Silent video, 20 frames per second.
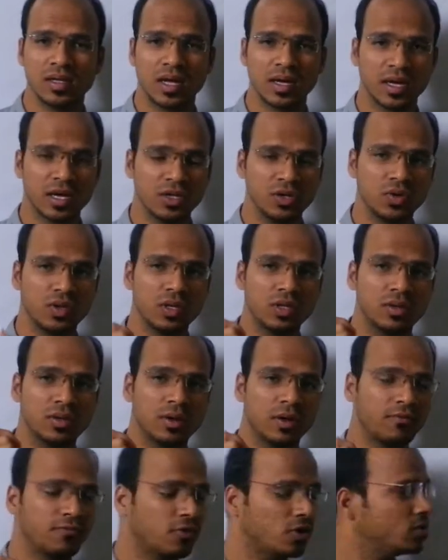Again,
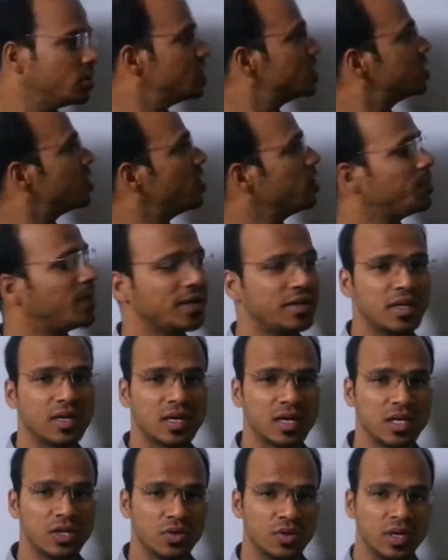for this third
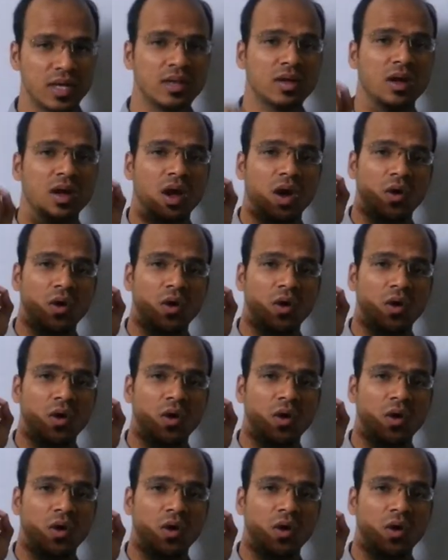practical, you need